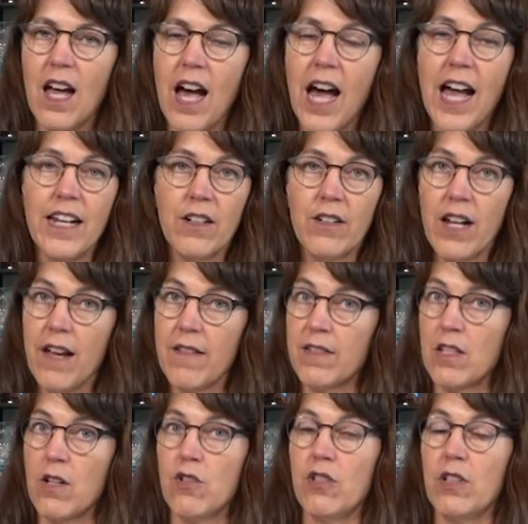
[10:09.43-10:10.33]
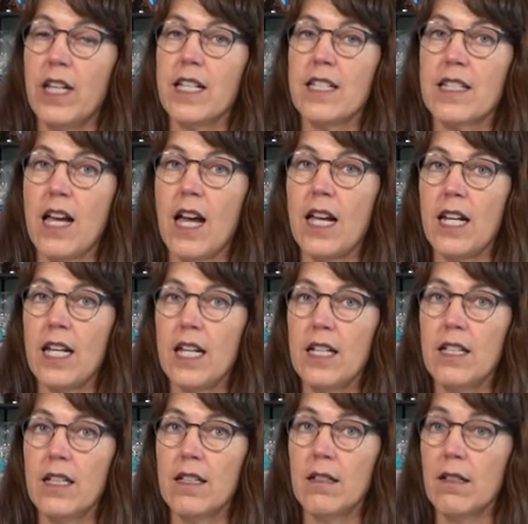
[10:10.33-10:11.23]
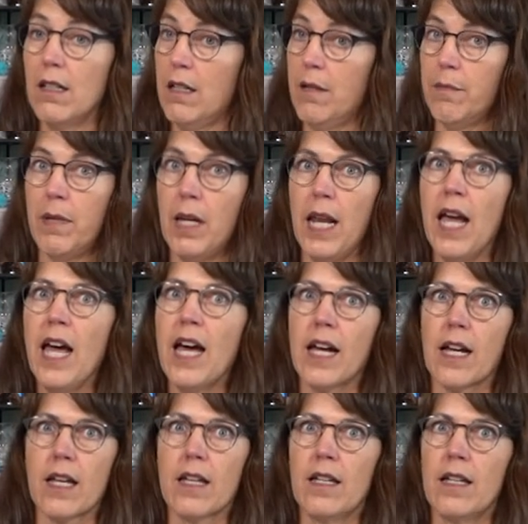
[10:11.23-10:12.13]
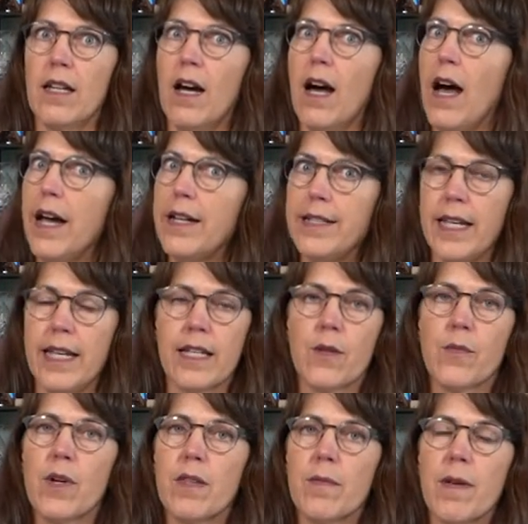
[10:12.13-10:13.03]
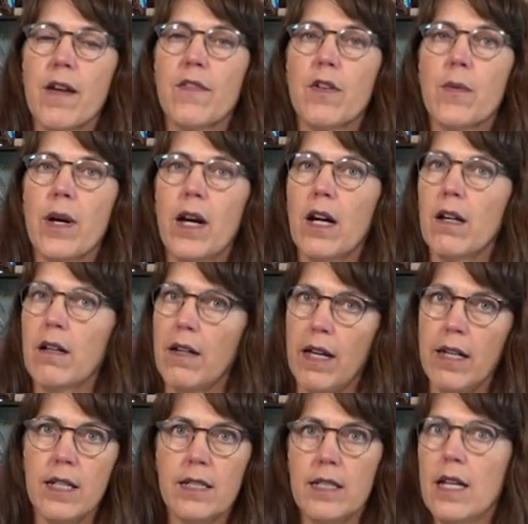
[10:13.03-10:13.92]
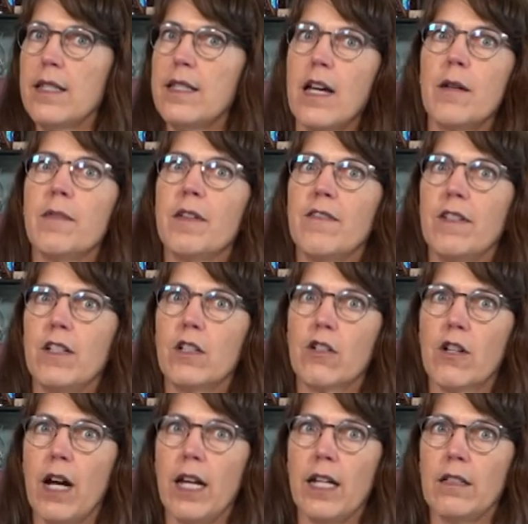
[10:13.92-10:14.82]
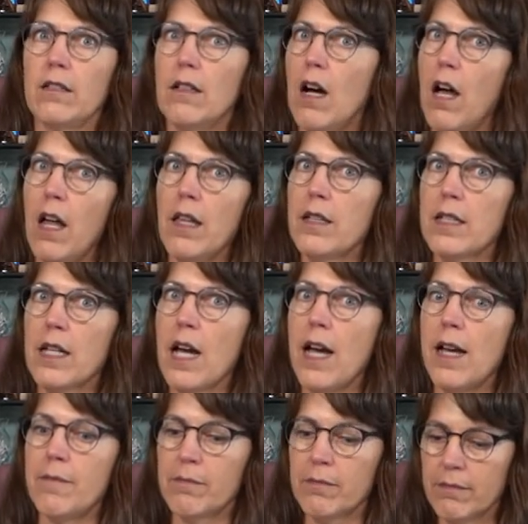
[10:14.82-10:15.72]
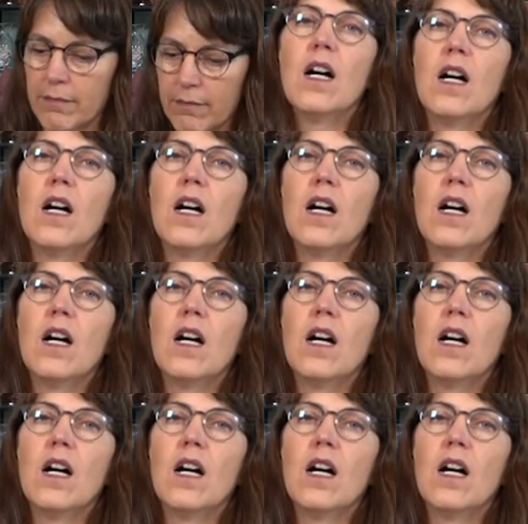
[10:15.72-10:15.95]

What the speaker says: I don't have social anxiety, but heck, I take it with me everywhere, and it does help me feel great all the time.